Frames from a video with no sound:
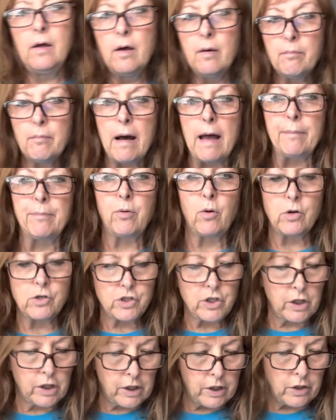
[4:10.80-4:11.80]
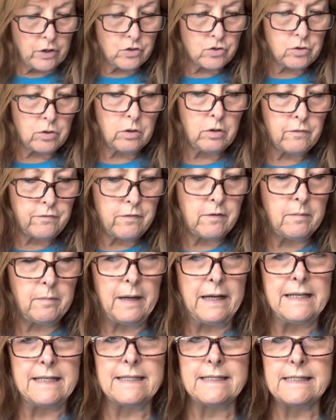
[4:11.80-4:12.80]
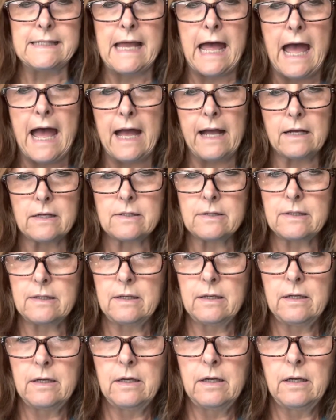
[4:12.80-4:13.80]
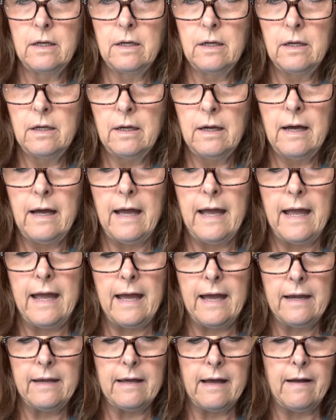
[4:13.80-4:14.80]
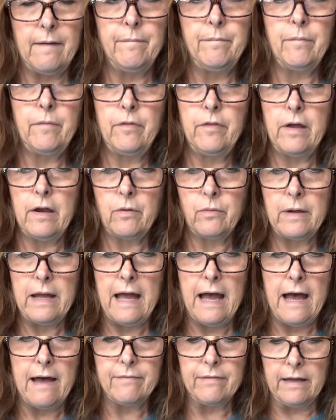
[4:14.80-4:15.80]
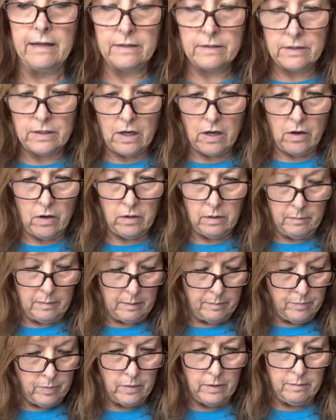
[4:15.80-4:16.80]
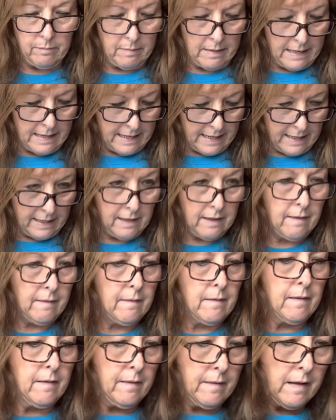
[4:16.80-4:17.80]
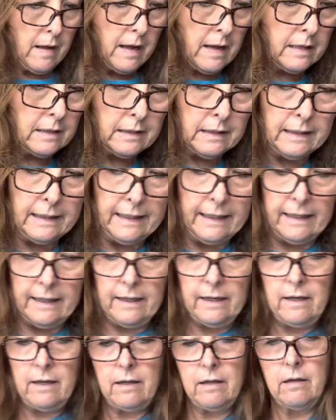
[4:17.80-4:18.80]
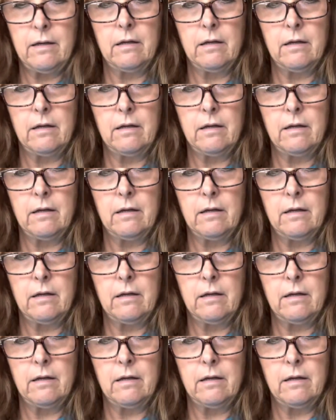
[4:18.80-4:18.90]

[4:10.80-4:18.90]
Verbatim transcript: my portion control for my snacks. And um, there we have it. So let me put my lid,